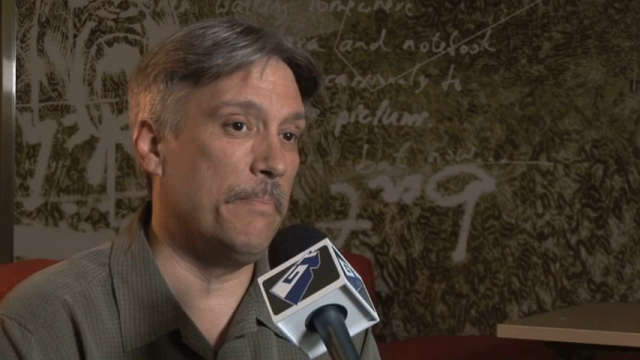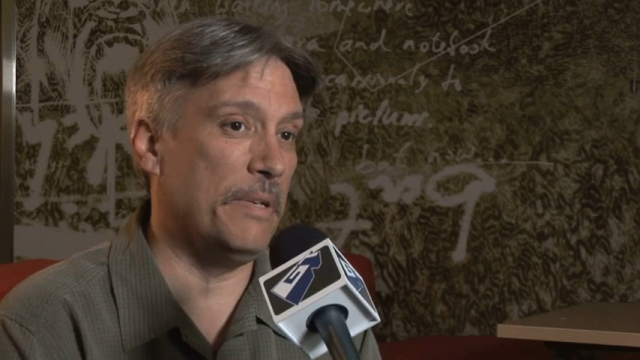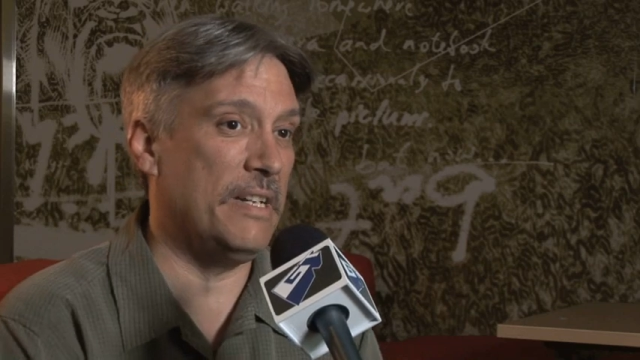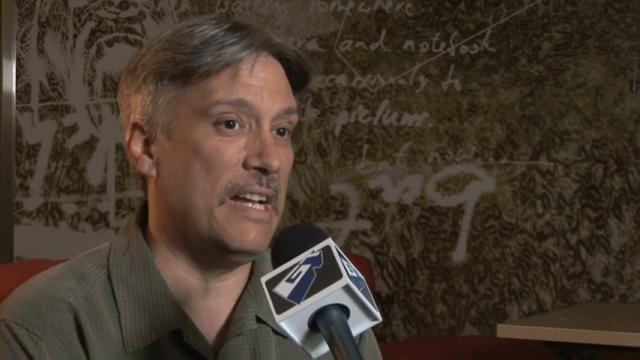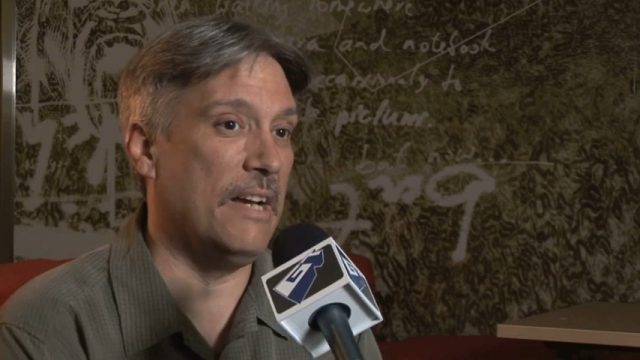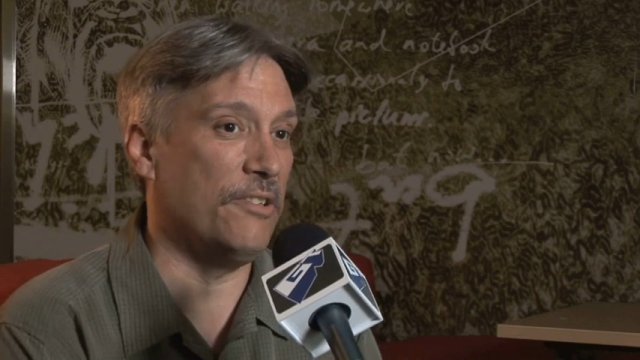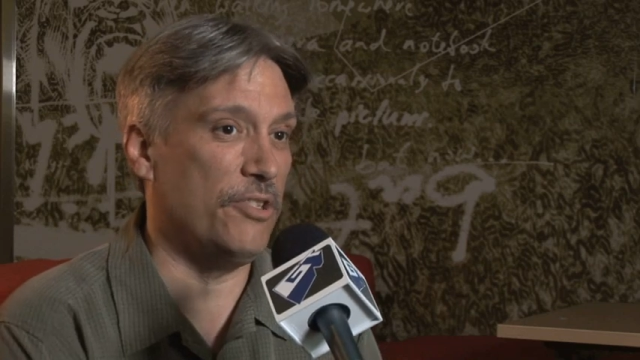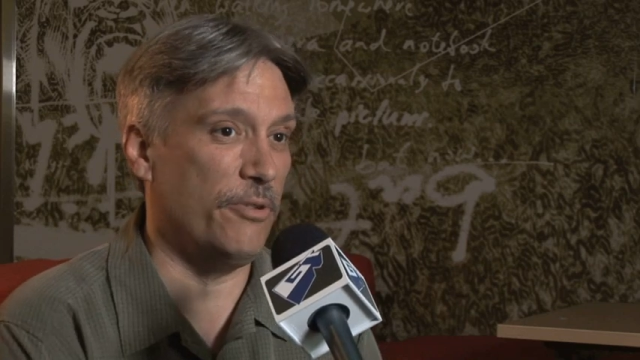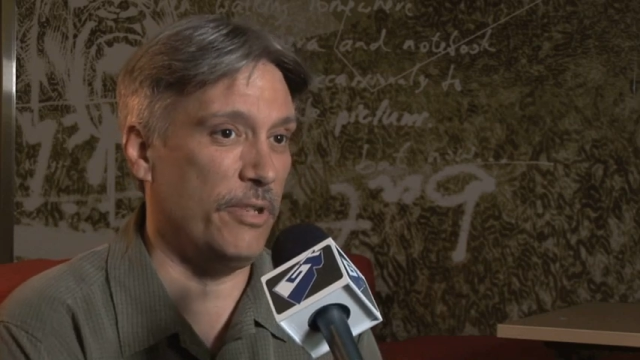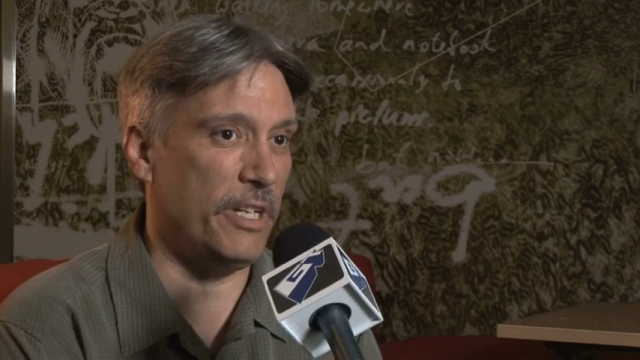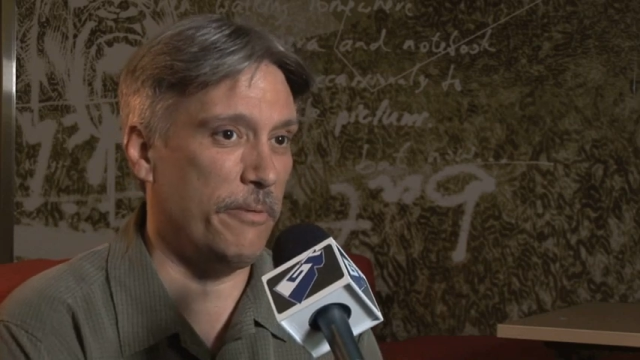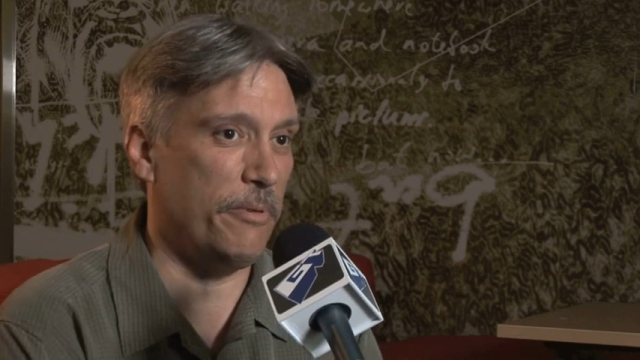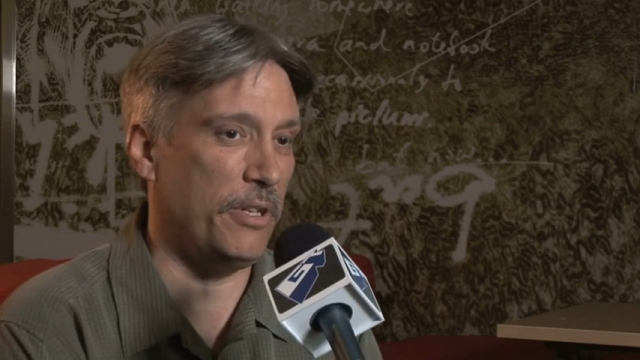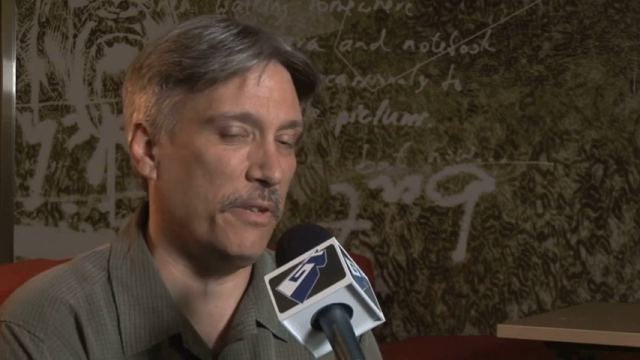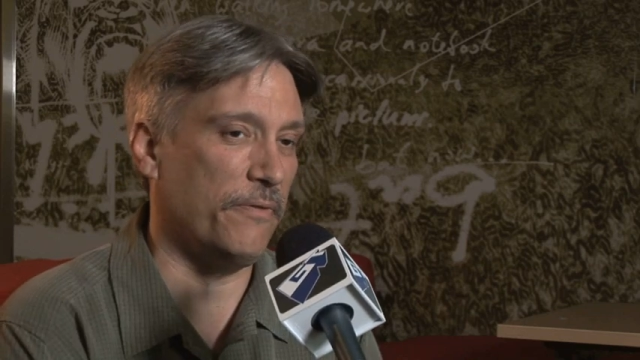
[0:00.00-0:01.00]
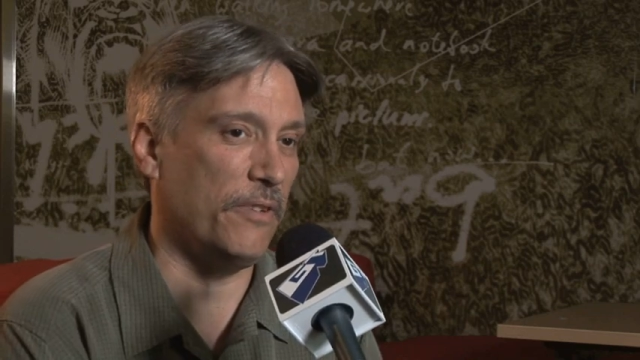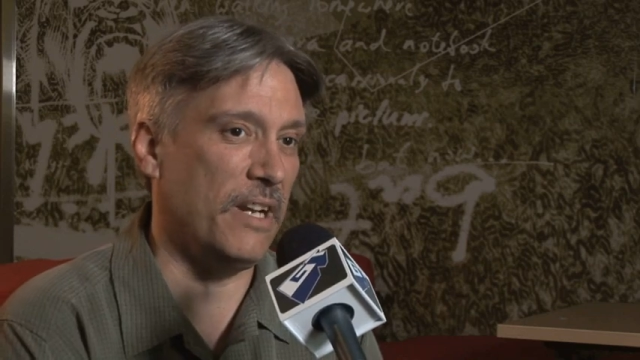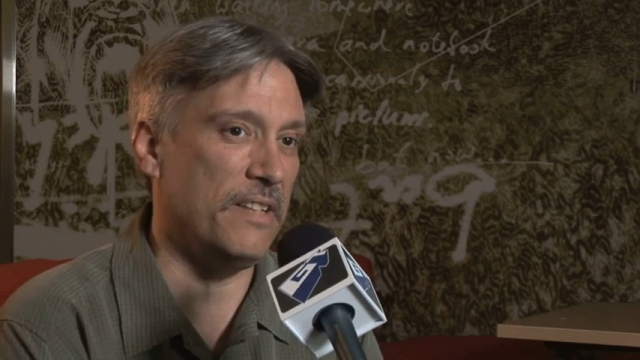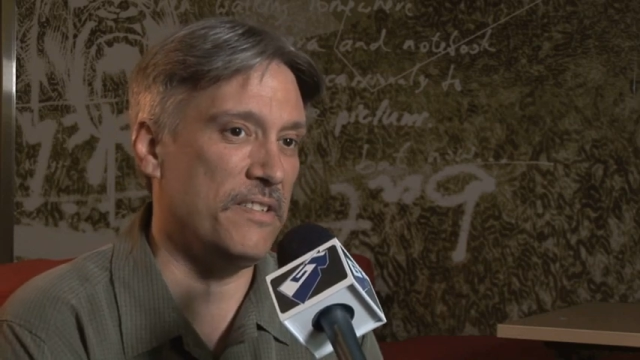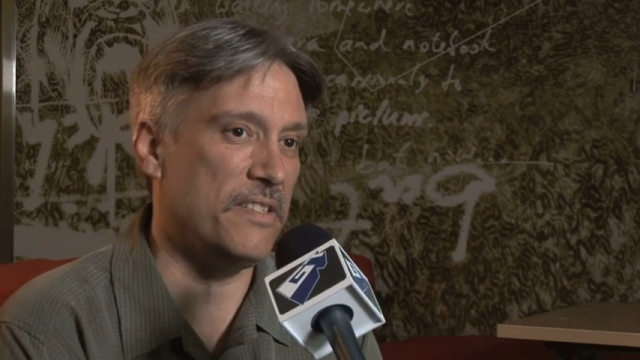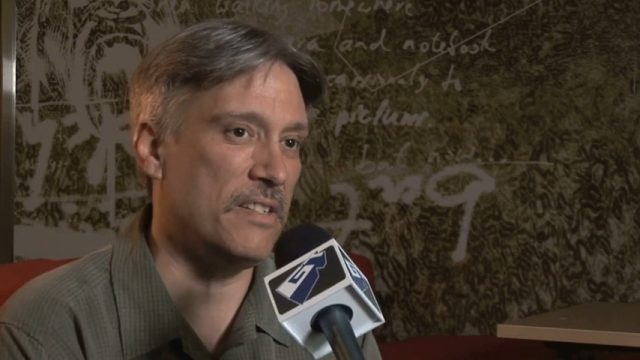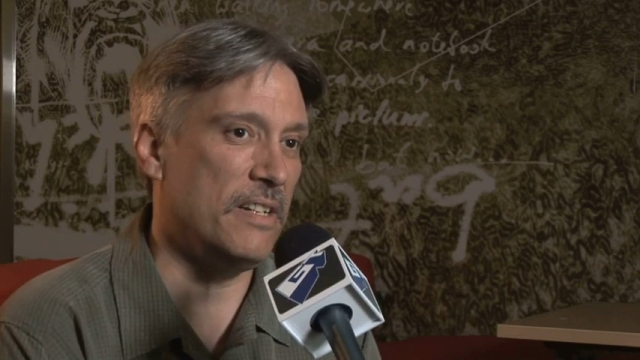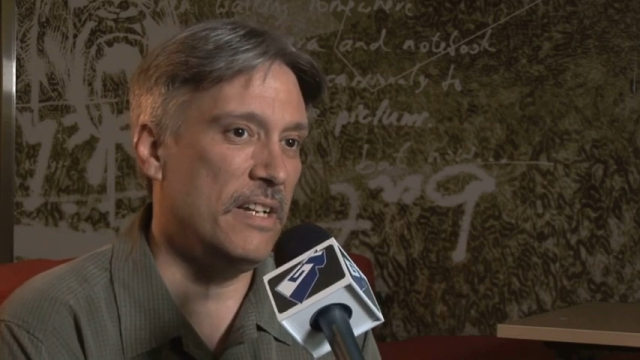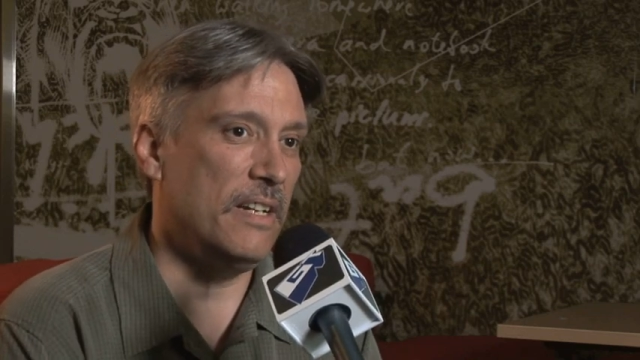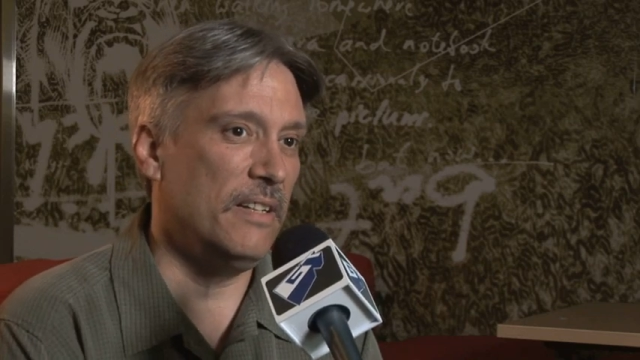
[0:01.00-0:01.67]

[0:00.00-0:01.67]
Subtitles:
but now doing it with your friends.